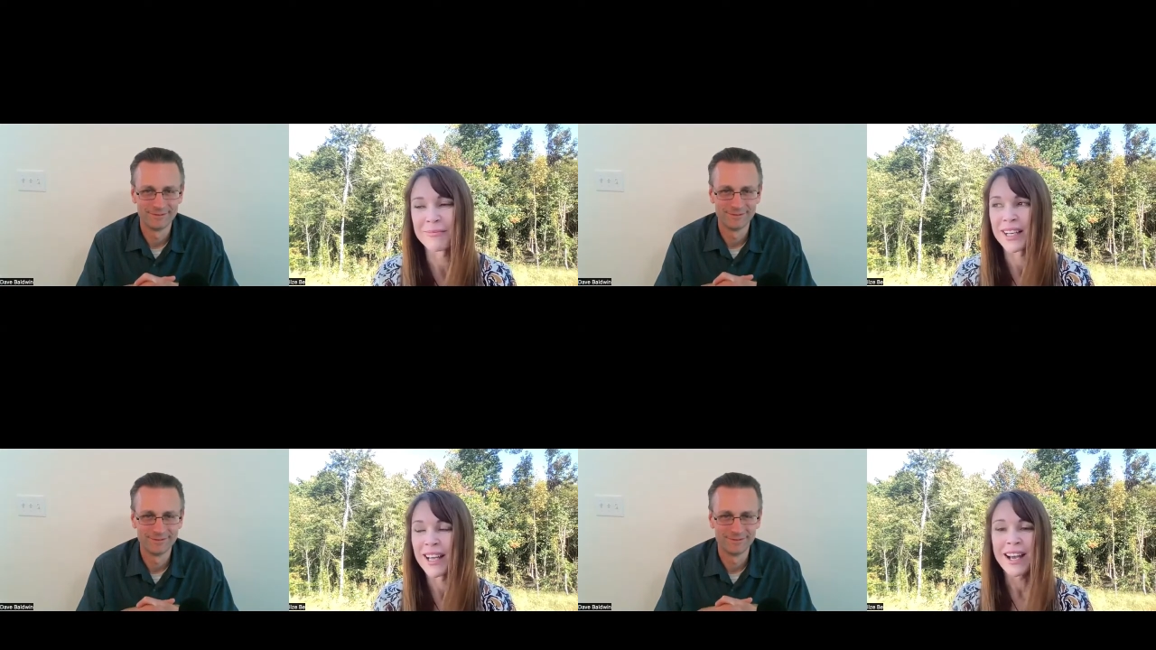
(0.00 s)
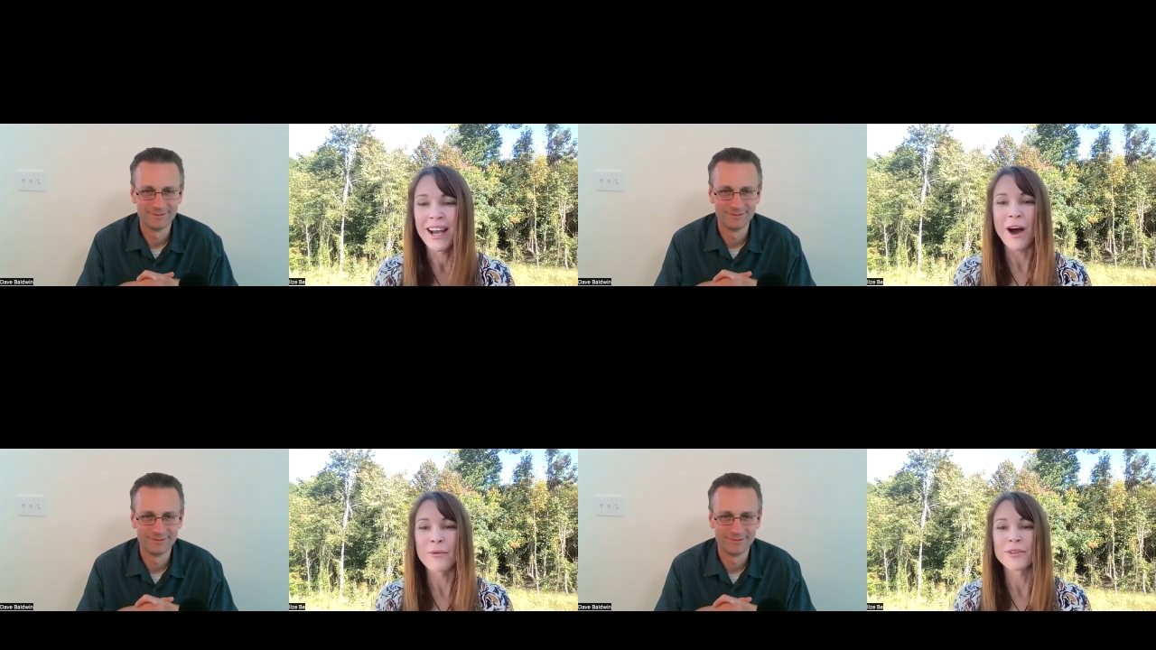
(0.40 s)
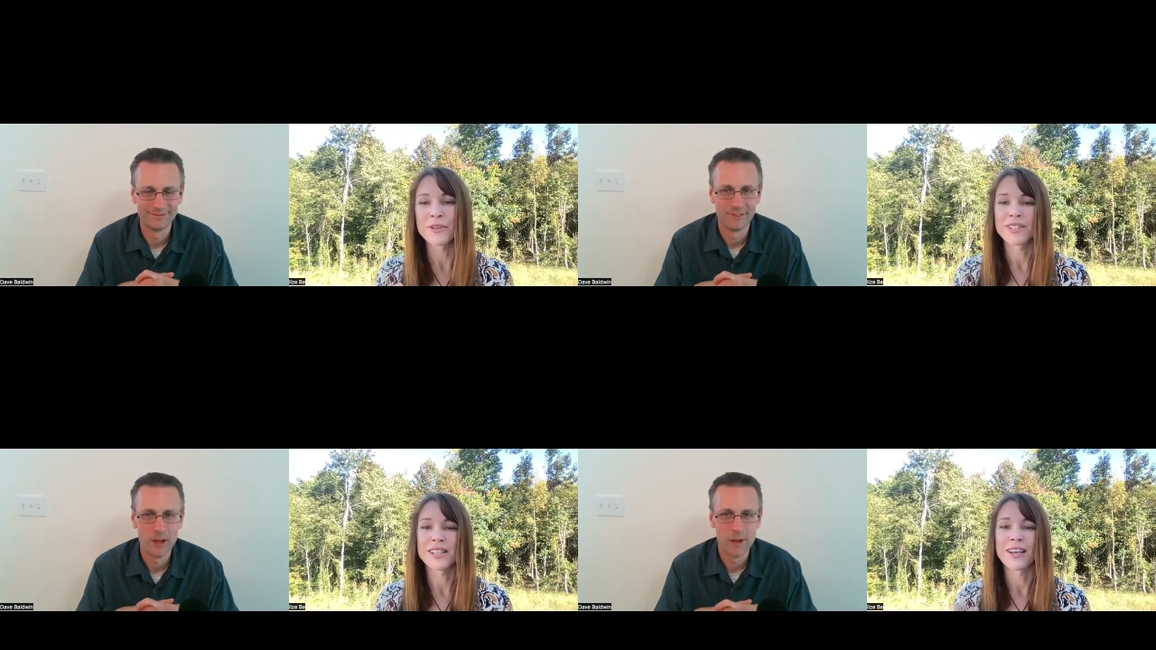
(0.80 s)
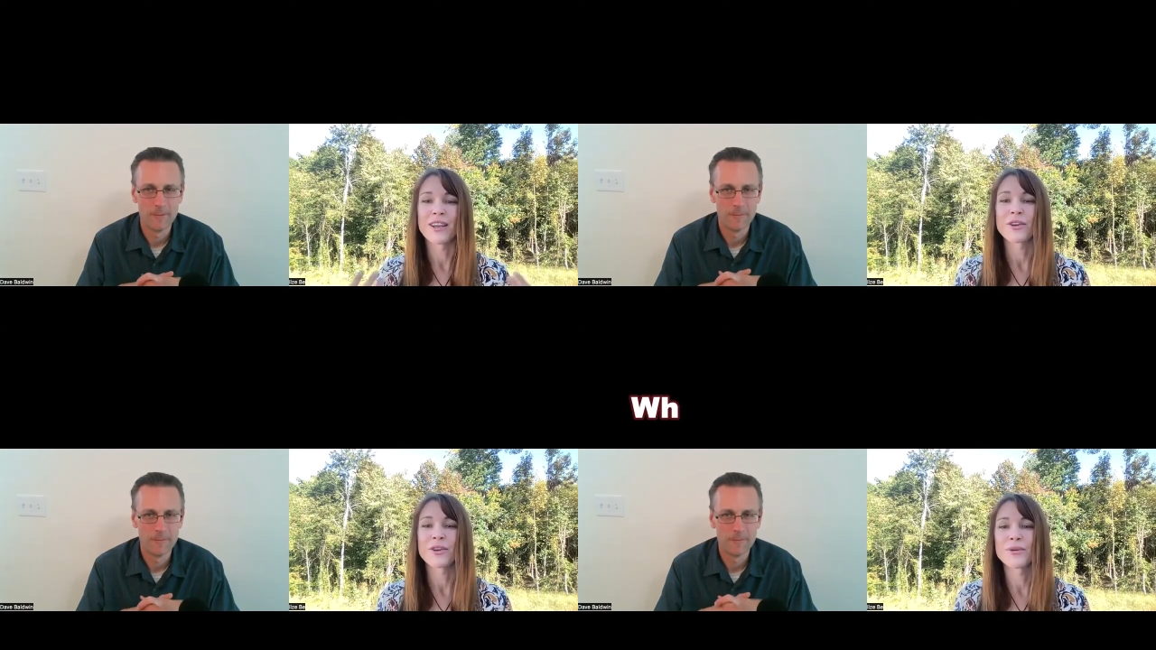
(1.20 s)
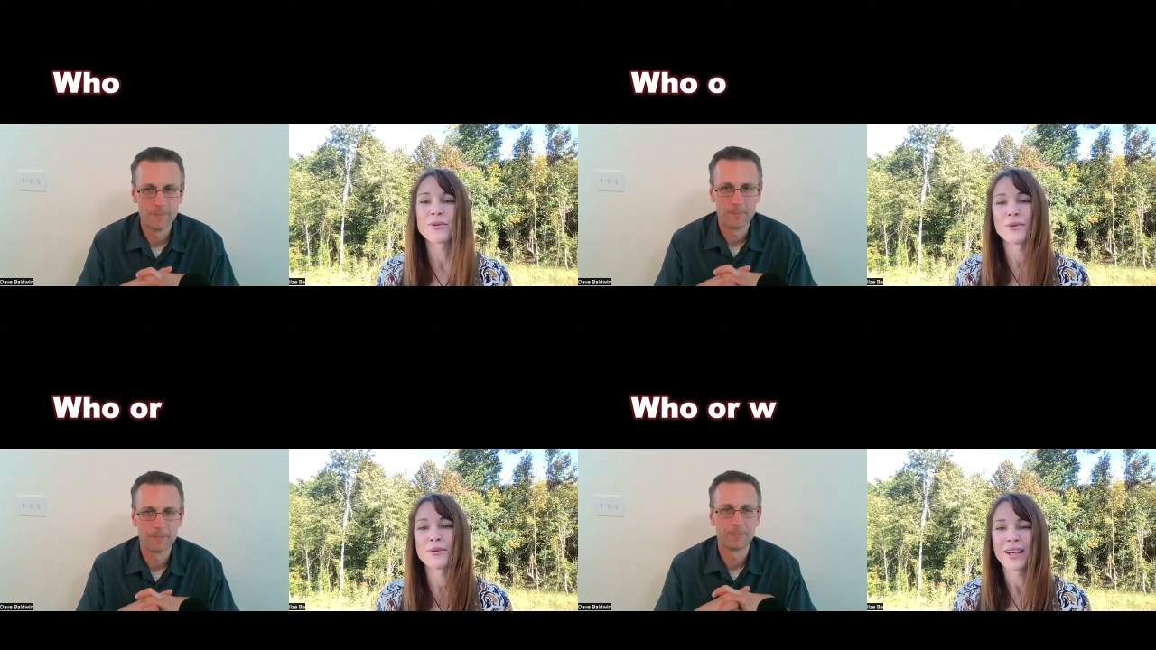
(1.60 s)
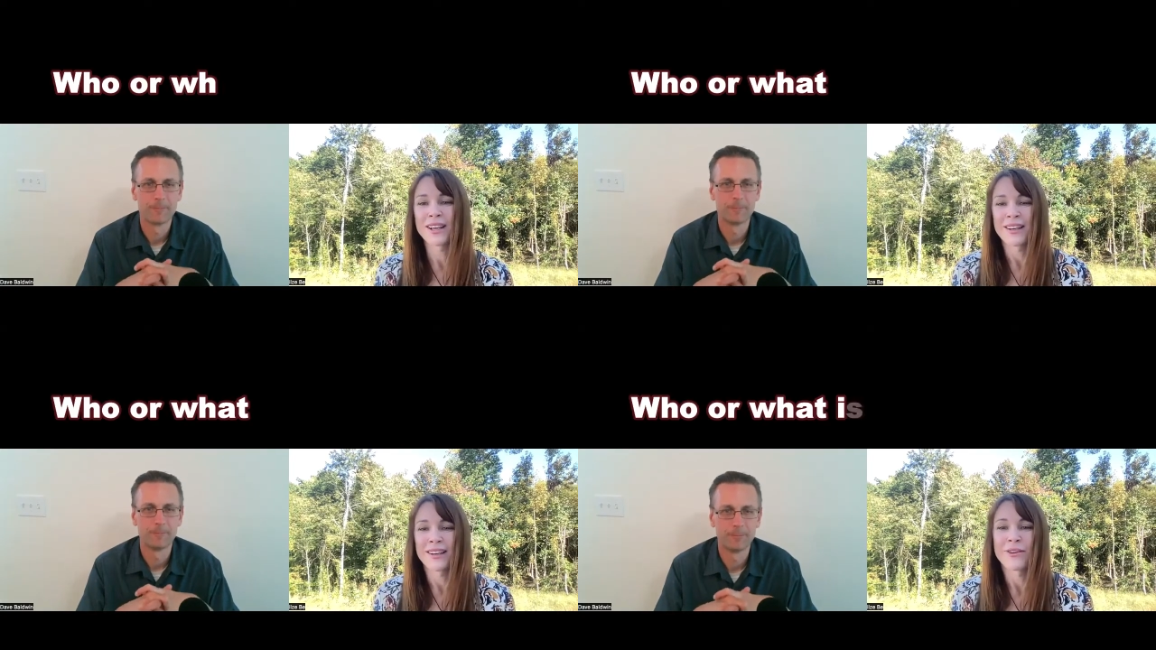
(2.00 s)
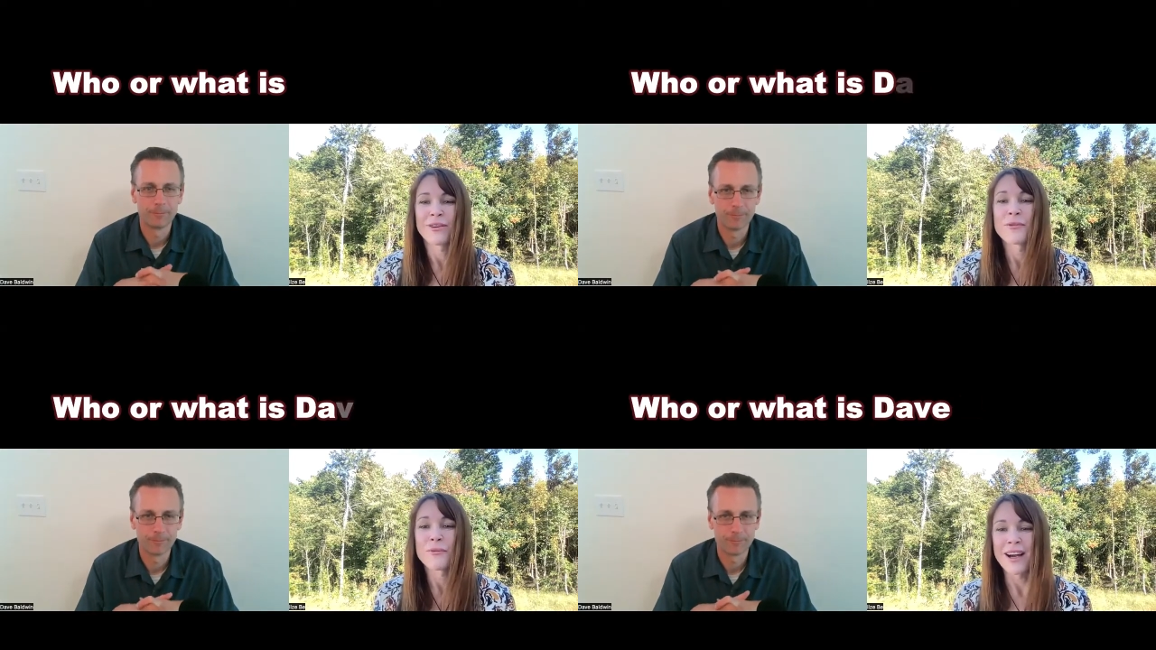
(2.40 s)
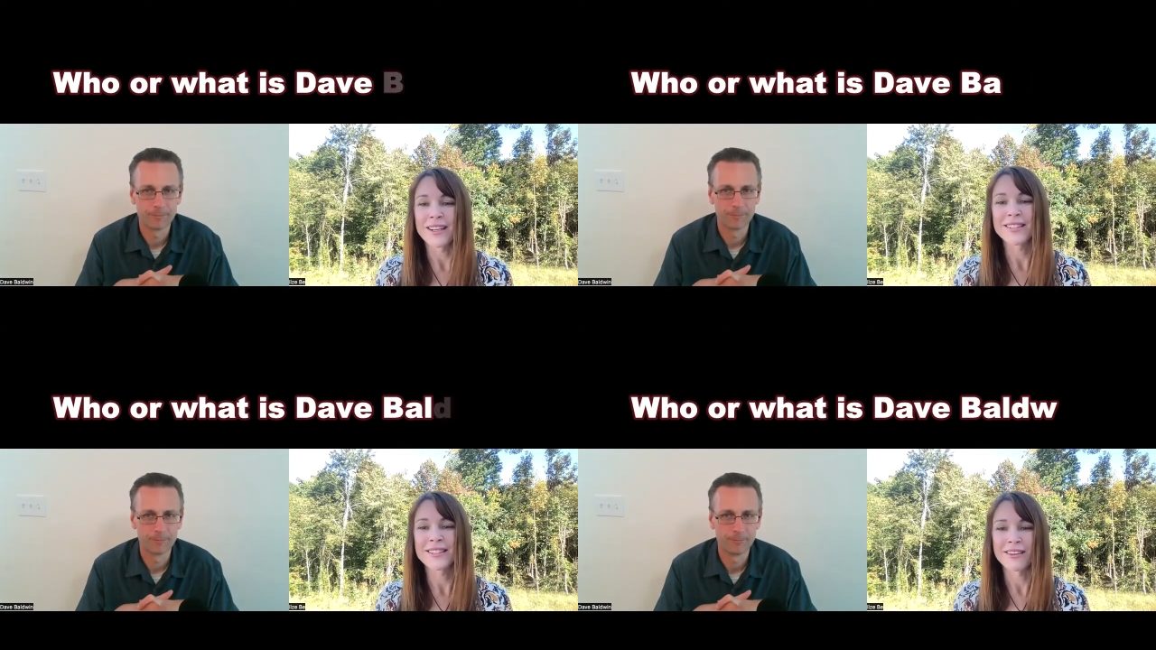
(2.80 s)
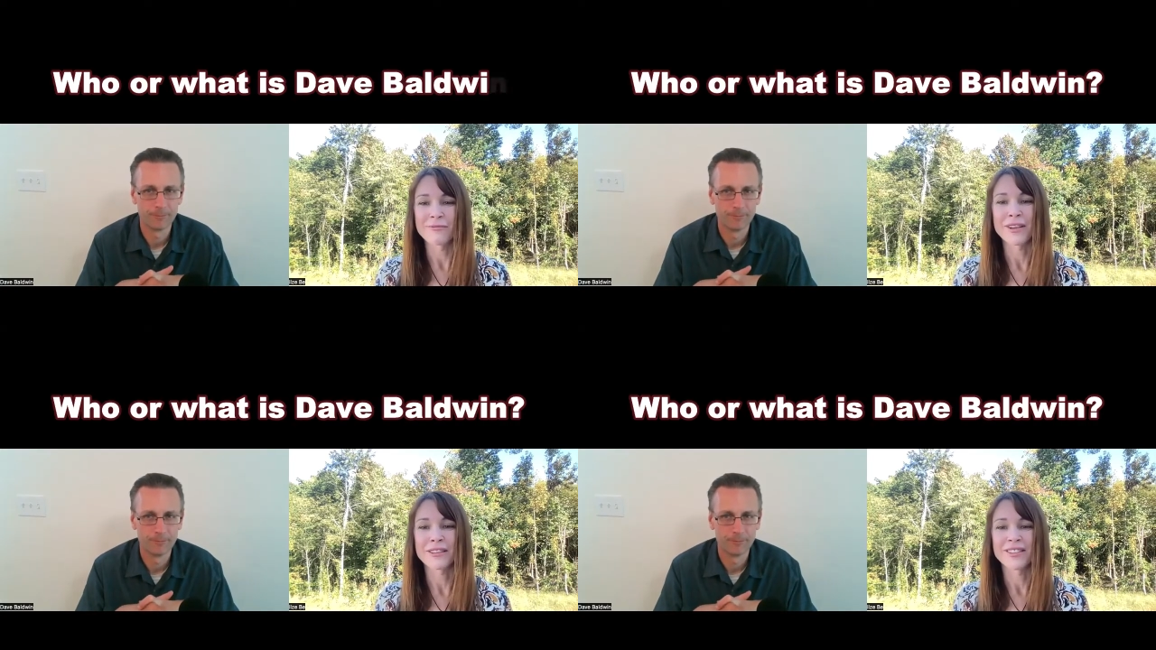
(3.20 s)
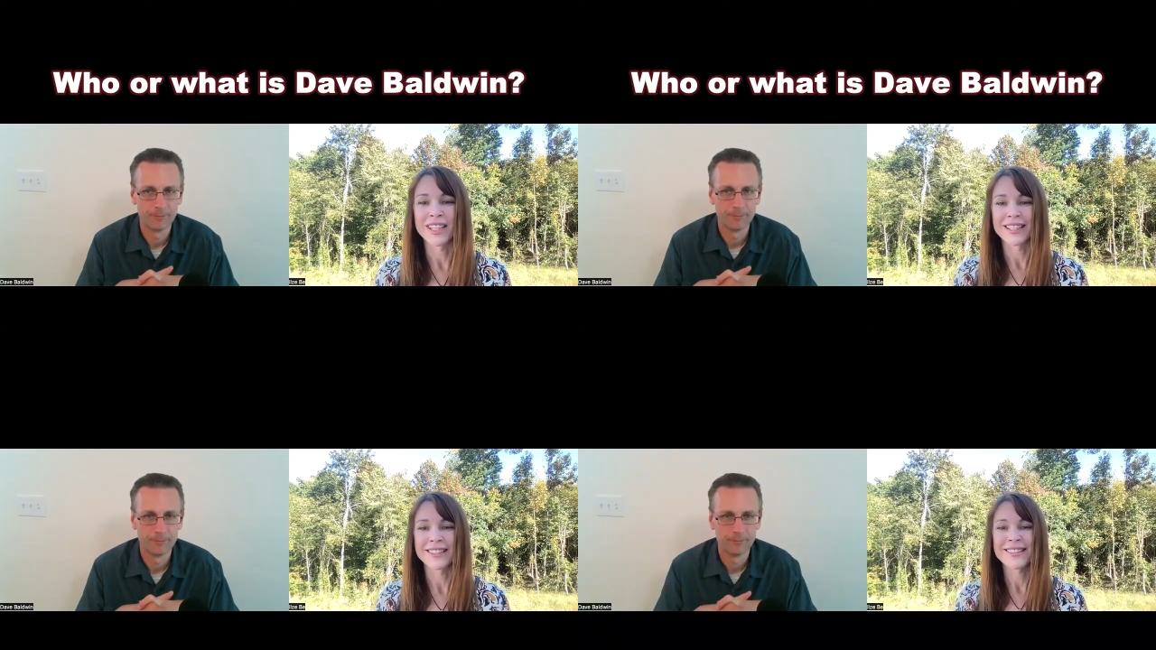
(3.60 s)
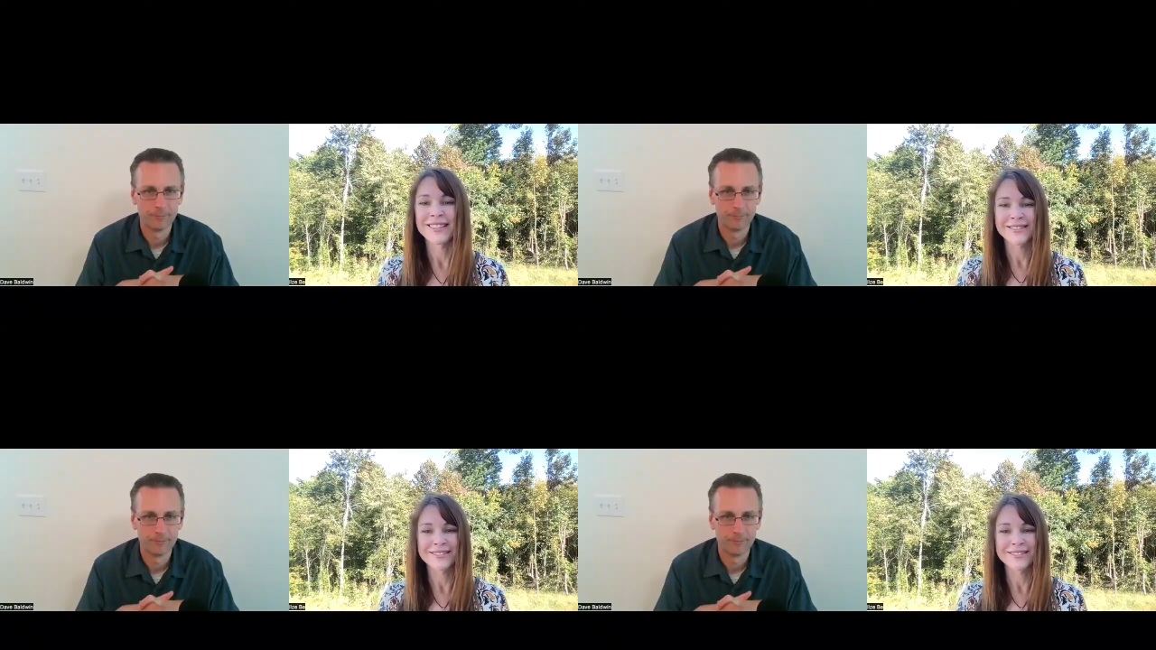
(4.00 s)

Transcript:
Speaker 1: But how would you say who or what Dave Baldwin is?